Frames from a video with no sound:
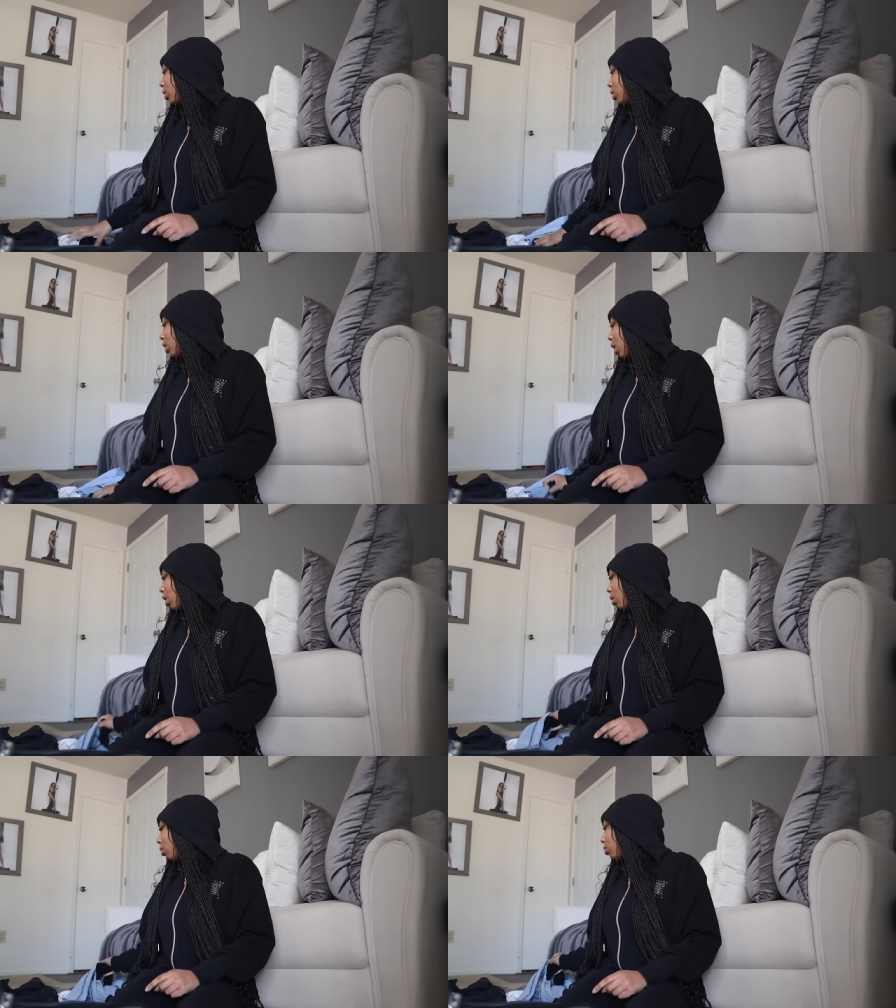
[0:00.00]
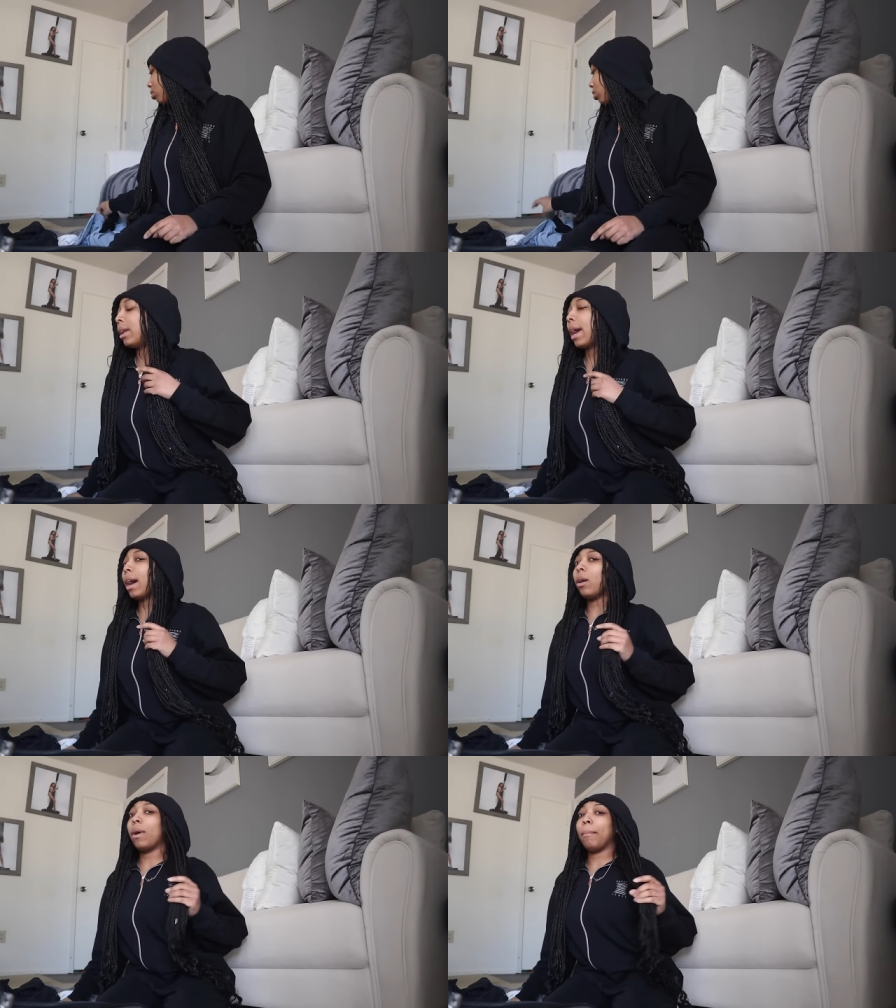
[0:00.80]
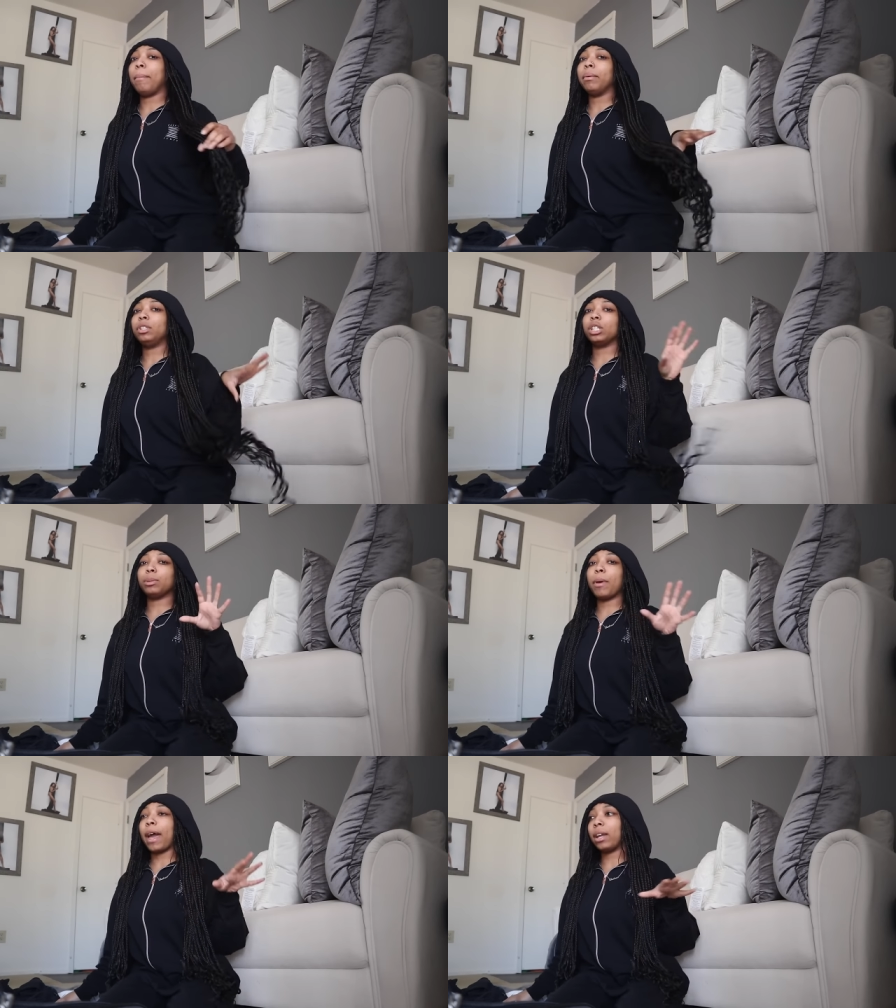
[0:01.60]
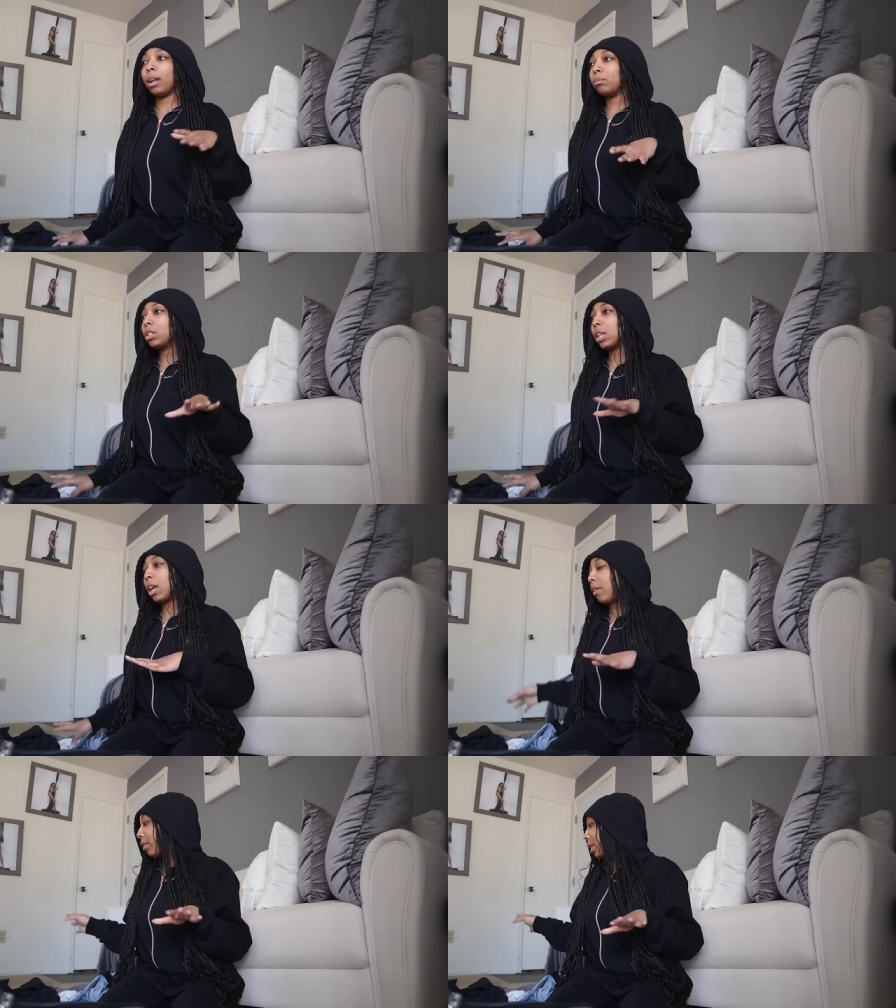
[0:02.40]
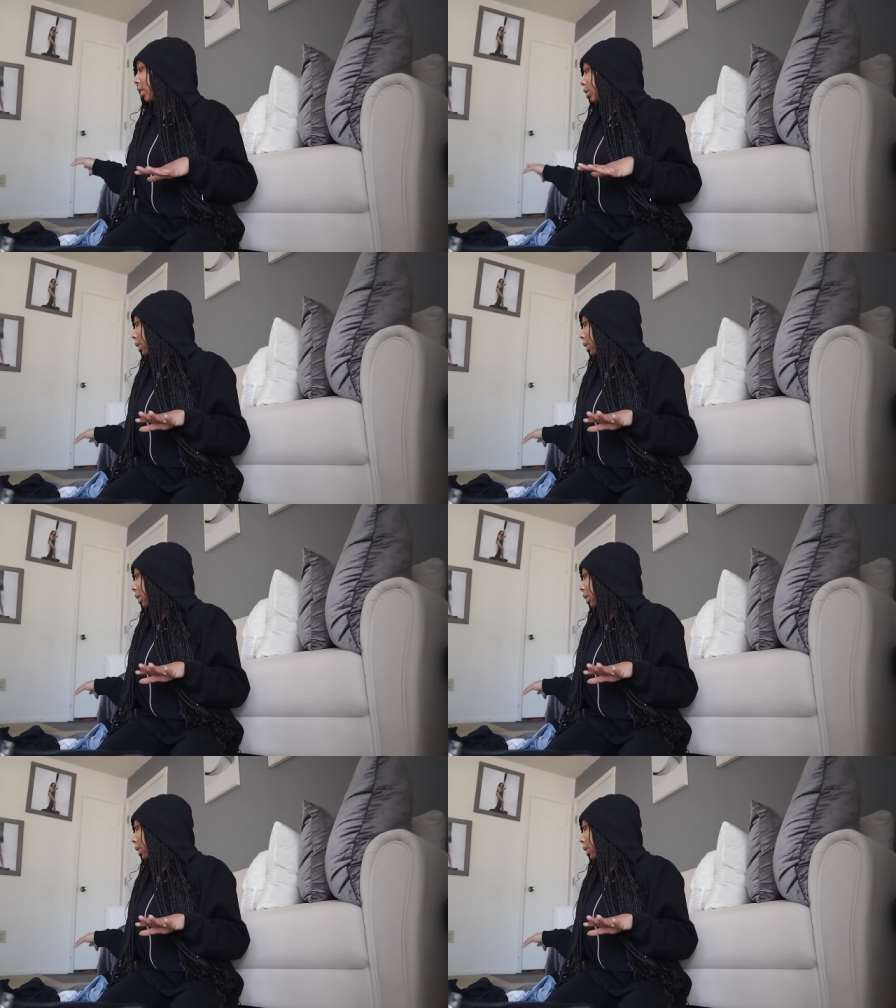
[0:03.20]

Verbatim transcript: So now I'm just packing, I'm just getting everything